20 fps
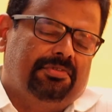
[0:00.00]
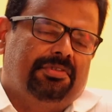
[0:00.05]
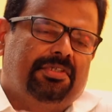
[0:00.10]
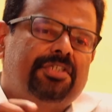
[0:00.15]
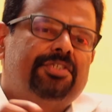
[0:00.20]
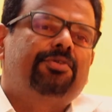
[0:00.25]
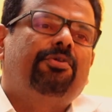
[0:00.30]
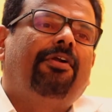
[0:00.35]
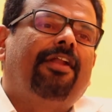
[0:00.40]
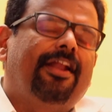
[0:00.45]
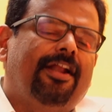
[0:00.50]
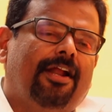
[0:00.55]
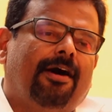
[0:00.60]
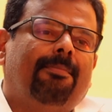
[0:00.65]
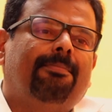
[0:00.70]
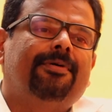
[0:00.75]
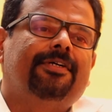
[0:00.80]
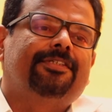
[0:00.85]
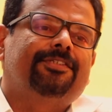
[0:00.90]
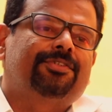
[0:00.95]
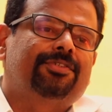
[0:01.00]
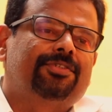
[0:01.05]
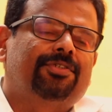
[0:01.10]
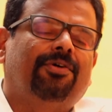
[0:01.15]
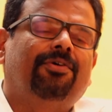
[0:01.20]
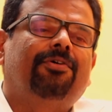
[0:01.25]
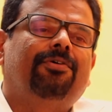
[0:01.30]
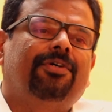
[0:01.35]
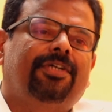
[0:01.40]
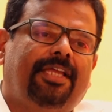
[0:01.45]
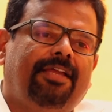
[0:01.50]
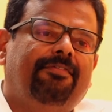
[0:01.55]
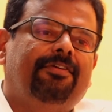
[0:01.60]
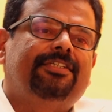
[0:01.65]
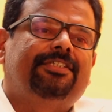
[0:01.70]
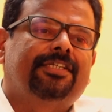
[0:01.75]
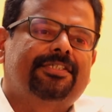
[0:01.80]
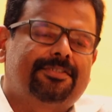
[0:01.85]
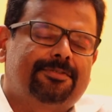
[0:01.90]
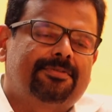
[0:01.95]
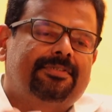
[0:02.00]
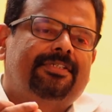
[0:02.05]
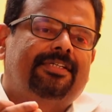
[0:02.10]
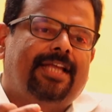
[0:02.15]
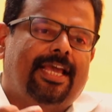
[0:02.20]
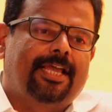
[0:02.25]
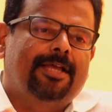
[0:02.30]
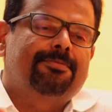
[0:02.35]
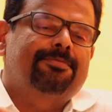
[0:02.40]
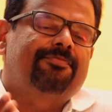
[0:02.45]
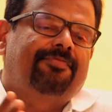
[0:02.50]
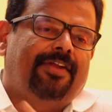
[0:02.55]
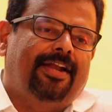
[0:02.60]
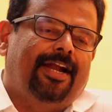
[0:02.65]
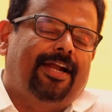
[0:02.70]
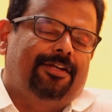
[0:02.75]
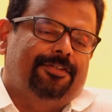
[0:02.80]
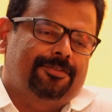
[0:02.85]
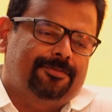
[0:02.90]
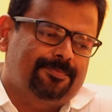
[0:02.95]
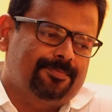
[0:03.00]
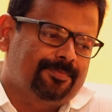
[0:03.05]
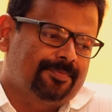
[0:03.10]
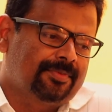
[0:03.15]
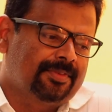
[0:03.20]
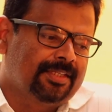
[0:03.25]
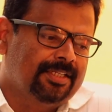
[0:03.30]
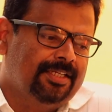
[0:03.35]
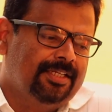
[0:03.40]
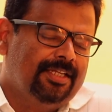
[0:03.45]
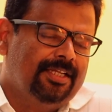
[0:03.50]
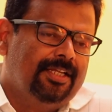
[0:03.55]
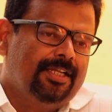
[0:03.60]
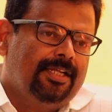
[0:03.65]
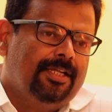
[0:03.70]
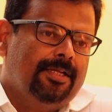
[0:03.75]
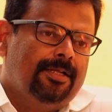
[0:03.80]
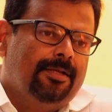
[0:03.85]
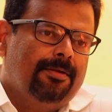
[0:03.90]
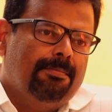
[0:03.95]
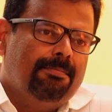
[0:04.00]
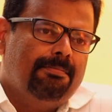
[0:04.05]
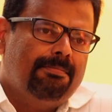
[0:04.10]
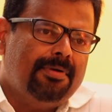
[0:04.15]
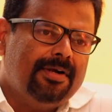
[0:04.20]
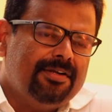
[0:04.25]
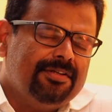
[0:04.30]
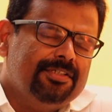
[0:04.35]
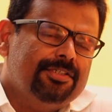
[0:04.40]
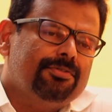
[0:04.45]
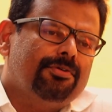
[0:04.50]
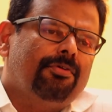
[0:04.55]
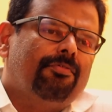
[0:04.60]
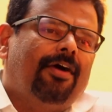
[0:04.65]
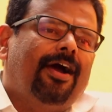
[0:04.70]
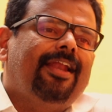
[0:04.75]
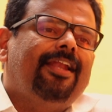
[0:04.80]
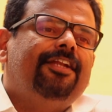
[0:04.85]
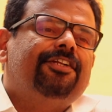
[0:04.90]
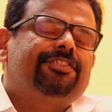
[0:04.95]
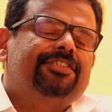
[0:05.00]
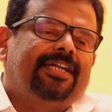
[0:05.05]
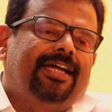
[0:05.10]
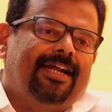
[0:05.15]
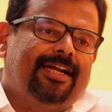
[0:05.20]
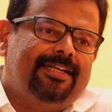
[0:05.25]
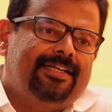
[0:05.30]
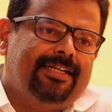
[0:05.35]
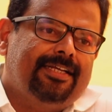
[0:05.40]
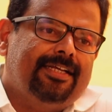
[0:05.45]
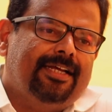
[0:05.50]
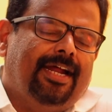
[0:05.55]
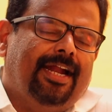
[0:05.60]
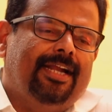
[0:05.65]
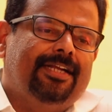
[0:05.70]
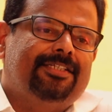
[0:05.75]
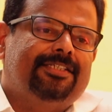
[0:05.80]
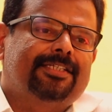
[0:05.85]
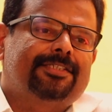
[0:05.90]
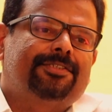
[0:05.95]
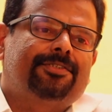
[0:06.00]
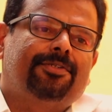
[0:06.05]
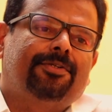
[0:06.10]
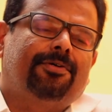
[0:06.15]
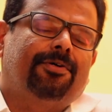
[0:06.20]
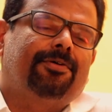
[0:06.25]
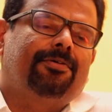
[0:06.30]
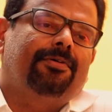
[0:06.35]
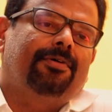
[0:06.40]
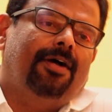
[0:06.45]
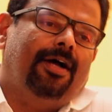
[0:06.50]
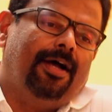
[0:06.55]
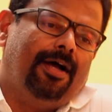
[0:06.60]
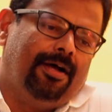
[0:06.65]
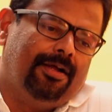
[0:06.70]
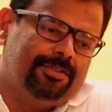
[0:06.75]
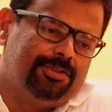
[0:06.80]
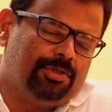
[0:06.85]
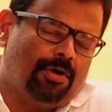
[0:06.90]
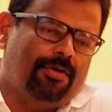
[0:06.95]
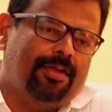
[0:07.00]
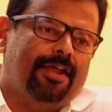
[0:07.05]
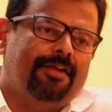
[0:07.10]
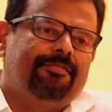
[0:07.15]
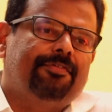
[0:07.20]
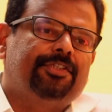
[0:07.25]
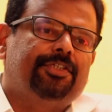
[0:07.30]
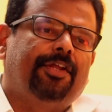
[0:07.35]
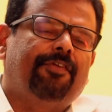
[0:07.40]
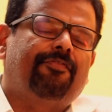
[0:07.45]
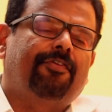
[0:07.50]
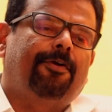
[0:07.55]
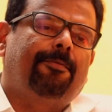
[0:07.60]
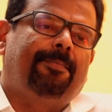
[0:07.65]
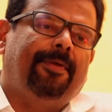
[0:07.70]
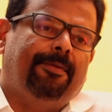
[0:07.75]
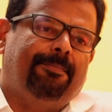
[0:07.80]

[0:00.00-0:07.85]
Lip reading: He's good in numbers, so he would just take a finance. But, you know, while interacting and just, you know, talking with different